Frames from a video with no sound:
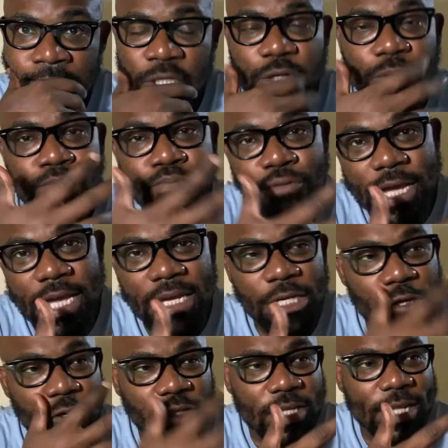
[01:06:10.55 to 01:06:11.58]
to bring a
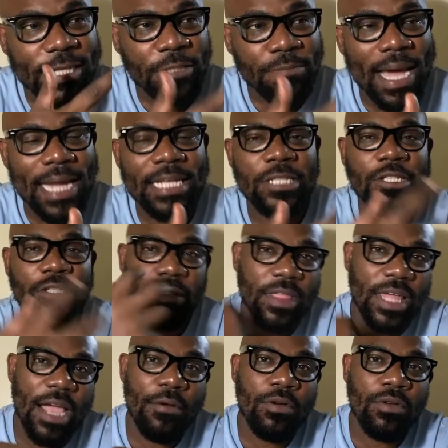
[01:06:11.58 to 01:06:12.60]
useless man into
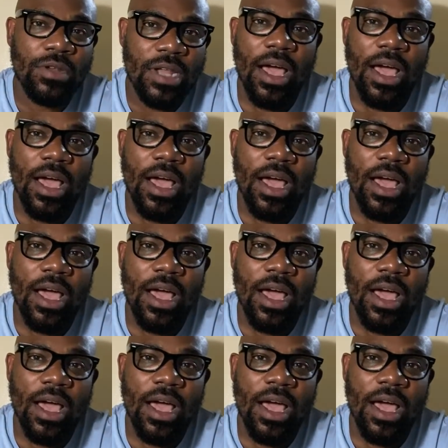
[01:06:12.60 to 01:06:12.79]
their own